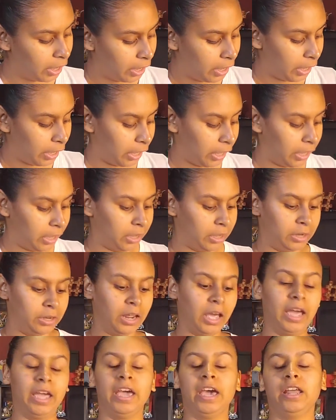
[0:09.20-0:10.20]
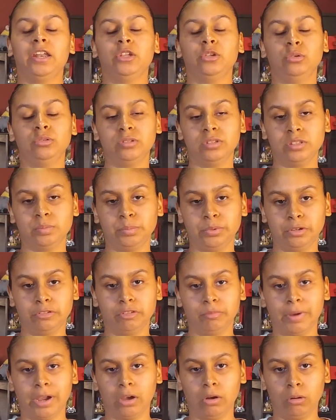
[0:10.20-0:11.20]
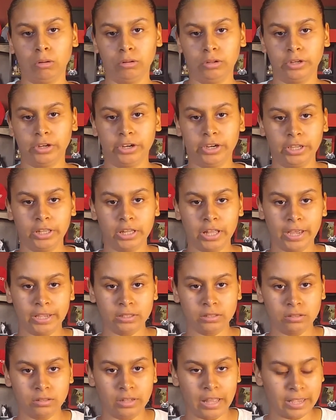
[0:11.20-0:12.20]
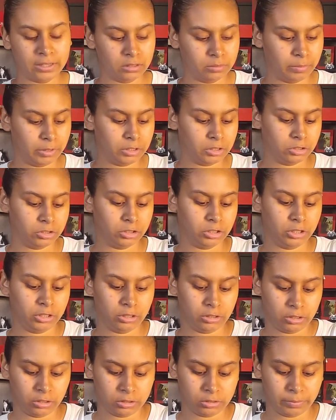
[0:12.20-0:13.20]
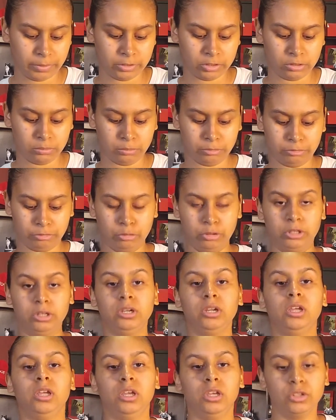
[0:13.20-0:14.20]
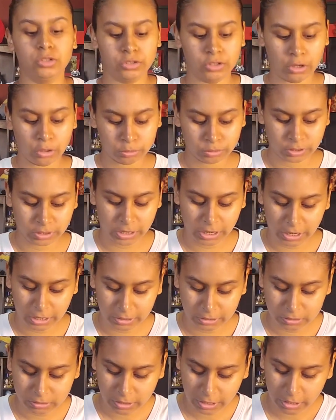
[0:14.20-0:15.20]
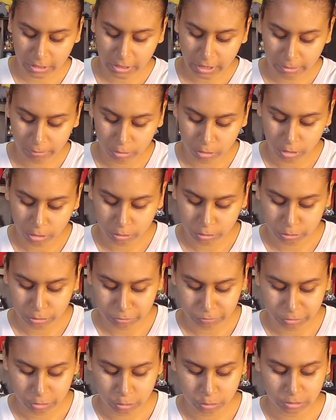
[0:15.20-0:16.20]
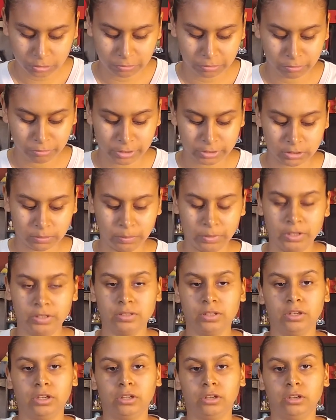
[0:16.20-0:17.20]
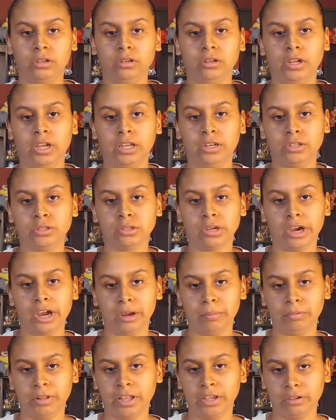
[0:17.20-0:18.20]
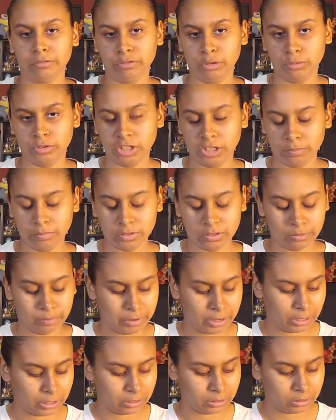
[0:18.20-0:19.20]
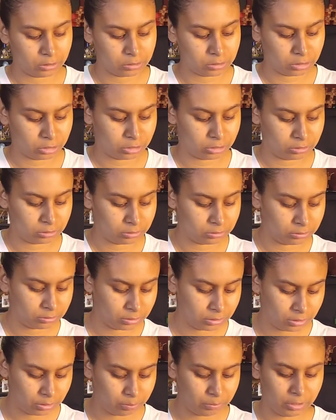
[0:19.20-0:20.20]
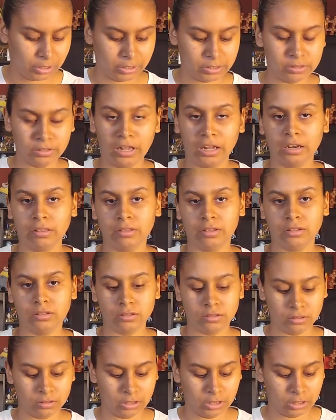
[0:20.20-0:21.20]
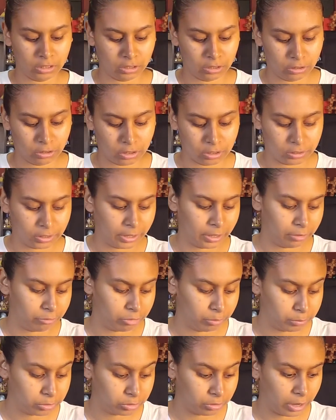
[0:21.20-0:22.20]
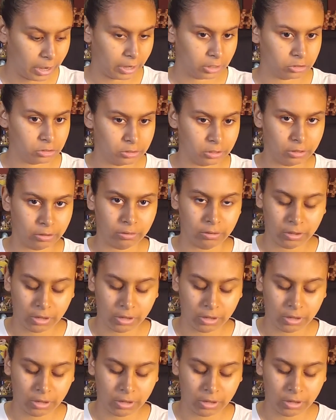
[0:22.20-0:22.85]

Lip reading: And I had to use this book for my culinary class last semester and the semester before. So today I decided I would go through a few different recipes in here and describe like a few tips to make it easier. Because a lot of these in here are like from scratch. So